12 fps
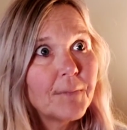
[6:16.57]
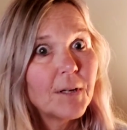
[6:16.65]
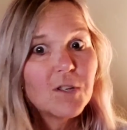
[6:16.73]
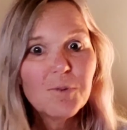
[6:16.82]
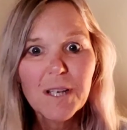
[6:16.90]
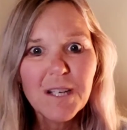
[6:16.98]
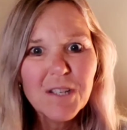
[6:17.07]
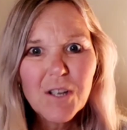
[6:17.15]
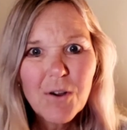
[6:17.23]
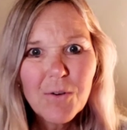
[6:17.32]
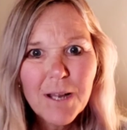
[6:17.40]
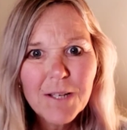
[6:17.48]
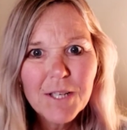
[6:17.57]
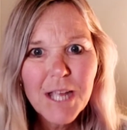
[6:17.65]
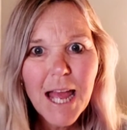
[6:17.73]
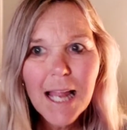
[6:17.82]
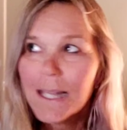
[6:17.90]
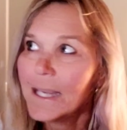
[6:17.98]
do we need to go around
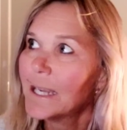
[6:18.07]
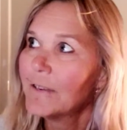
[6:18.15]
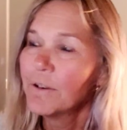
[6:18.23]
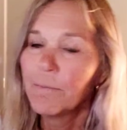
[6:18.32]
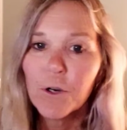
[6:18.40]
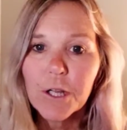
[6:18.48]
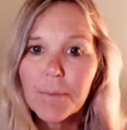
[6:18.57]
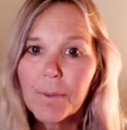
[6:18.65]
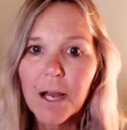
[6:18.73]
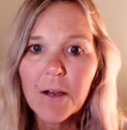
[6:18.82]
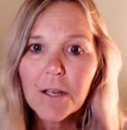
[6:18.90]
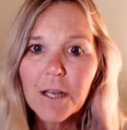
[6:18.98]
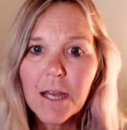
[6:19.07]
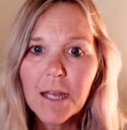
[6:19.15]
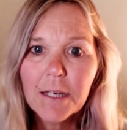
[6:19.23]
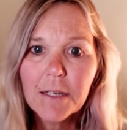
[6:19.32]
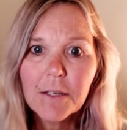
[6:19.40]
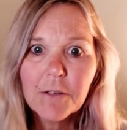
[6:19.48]
telling everybody about it
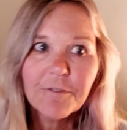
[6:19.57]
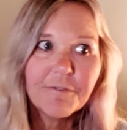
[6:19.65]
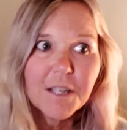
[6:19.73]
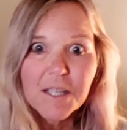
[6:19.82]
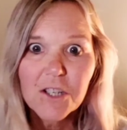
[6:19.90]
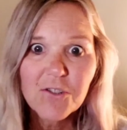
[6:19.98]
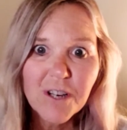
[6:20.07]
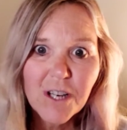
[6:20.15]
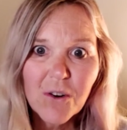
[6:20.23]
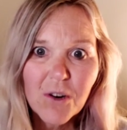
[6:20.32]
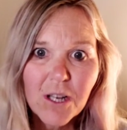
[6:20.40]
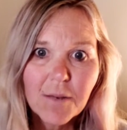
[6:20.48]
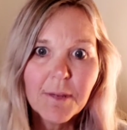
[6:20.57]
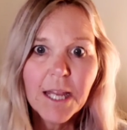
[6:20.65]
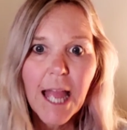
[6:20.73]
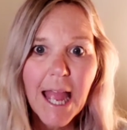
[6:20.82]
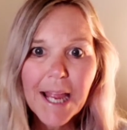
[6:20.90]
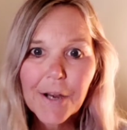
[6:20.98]
and festering on it and being
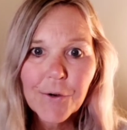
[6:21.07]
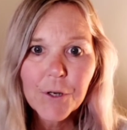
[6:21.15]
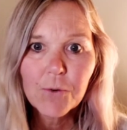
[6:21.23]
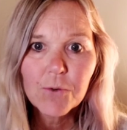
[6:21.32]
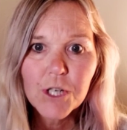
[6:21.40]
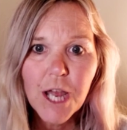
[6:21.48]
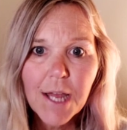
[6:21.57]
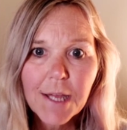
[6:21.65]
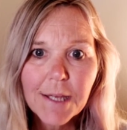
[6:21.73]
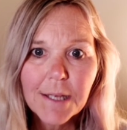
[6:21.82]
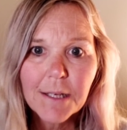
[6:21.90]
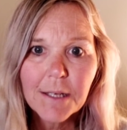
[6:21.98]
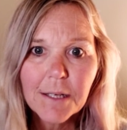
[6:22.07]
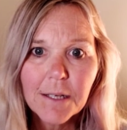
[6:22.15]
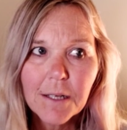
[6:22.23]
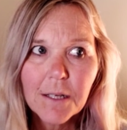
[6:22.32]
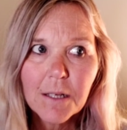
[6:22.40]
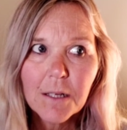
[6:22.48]
angry all day?
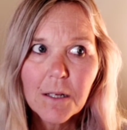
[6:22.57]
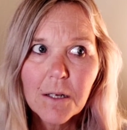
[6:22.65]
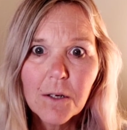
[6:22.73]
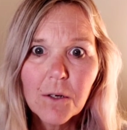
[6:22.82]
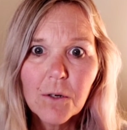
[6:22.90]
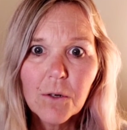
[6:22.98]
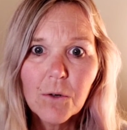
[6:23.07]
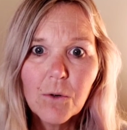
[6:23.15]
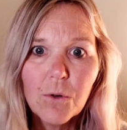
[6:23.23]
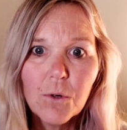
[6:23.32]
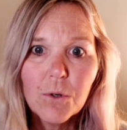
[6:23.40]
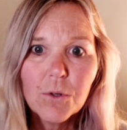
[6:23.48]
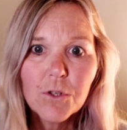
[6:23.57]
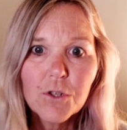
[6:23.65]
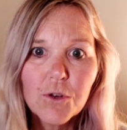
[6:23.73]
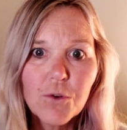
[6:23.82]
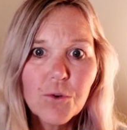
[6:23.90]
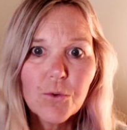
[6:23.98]
Or
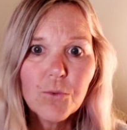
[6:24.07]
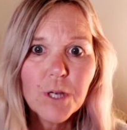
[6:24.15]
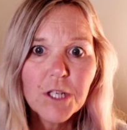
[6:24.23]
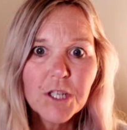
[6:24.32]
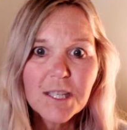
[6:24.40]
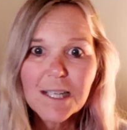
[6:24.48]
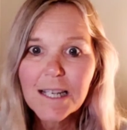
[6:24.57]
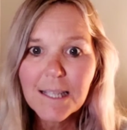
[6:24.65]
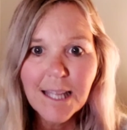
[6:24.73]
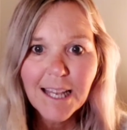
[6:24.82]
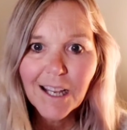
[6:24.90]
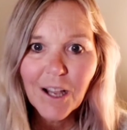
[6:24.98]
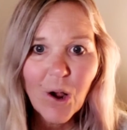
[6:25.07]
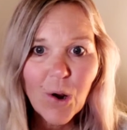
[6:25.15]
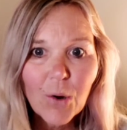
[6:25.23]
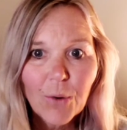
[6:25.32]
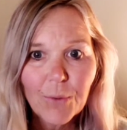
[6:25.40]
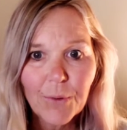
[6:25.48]
do we just let that
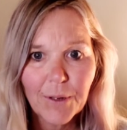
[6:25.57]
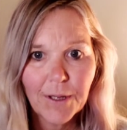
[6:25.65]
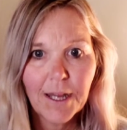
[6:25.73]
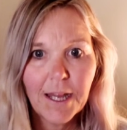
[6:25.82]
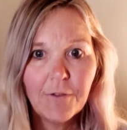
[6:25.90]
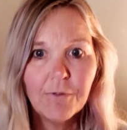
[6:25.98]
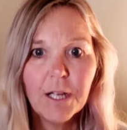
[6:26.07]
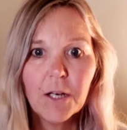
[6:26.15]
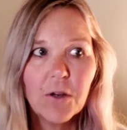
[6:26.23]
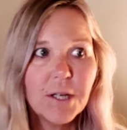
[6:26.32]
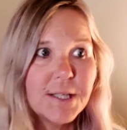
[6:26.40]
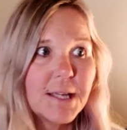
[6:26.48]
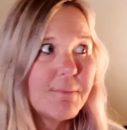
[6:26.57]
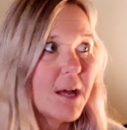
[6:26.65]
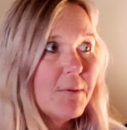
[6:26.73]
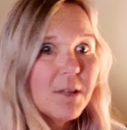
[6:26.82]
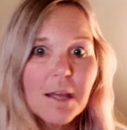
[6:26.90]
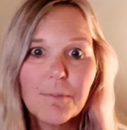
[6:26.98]
go and realise that
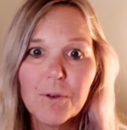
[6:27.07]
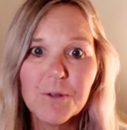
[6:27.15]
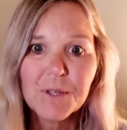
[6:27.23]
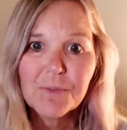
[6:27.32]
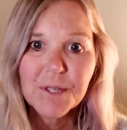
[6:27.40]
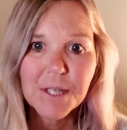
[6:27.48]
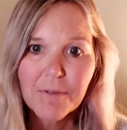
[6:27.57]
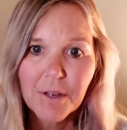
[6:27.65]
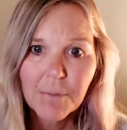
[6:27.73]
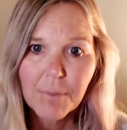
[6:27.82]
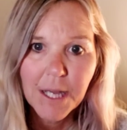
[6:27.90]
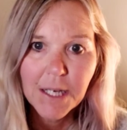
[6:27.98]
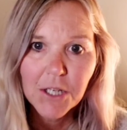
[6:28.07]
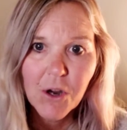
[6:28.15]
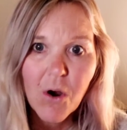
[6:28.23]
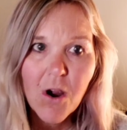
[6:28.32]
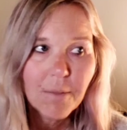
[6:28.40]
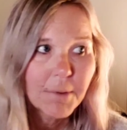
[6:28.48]
maybe that person was having a bad
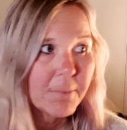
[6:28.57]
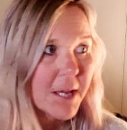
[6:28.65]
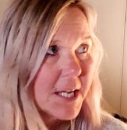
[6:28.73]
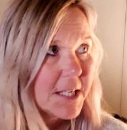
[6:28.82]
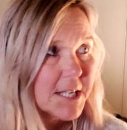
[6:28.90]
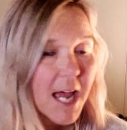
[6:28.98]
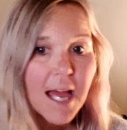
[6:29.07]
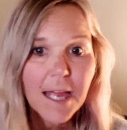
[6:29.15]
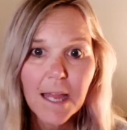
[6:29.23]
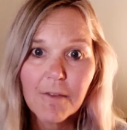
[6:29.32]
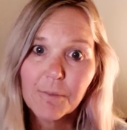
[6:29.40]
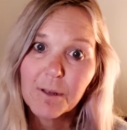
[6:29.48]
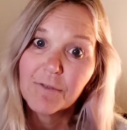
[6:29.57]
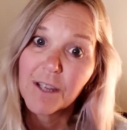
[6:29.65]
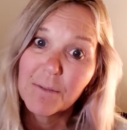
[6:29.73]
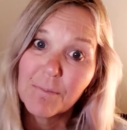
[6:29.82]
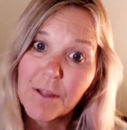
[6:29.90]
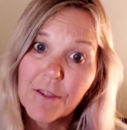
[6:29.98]
time, a bad day, have a bit of
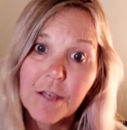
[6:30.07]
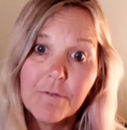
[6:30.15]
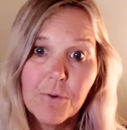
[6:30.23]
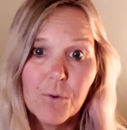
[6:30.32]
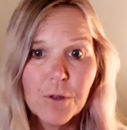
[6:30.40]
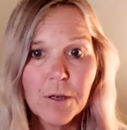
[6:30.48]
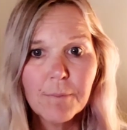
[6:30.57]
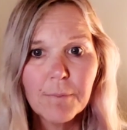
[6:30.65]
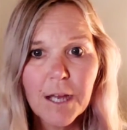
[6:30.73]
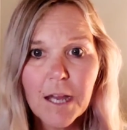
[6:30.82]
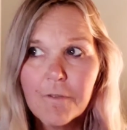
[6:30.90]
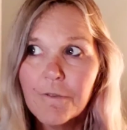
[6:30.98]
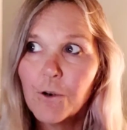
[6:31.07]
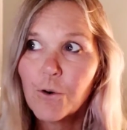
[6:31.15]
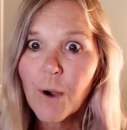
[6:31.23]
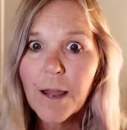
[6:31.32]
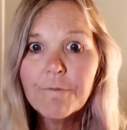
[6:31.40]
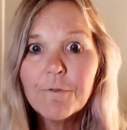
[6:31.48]
empathy for them, feel
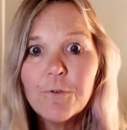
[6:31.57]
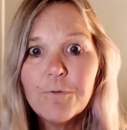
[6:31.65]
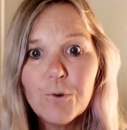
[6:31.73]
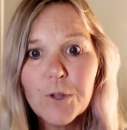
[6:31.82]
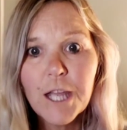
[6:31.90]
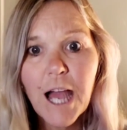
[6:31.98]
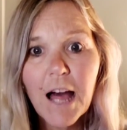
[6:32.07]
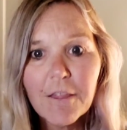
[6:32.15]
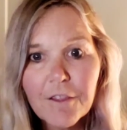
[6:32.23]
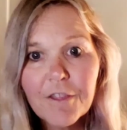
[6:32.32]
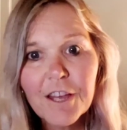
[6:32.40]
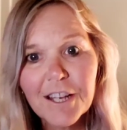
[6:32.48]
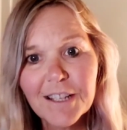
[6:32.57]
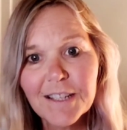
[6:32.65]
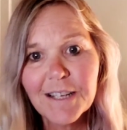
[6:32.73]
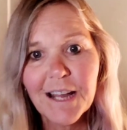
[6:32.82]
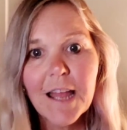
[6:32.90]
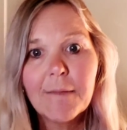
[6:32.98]
grateful for the other
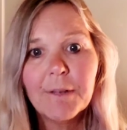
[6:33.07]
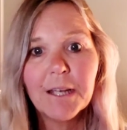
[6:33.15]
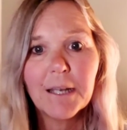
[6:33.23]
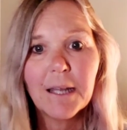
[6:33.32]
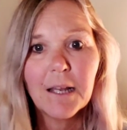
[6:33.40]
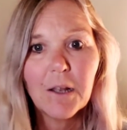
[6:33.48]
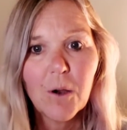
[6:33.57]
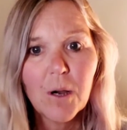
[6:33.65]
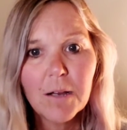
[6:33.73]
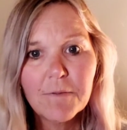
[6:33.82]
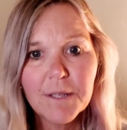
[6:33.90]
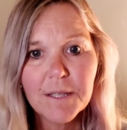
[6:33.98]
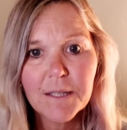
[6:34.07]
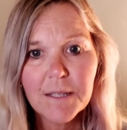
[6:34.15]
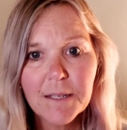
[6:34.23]
things that are happening in our lives?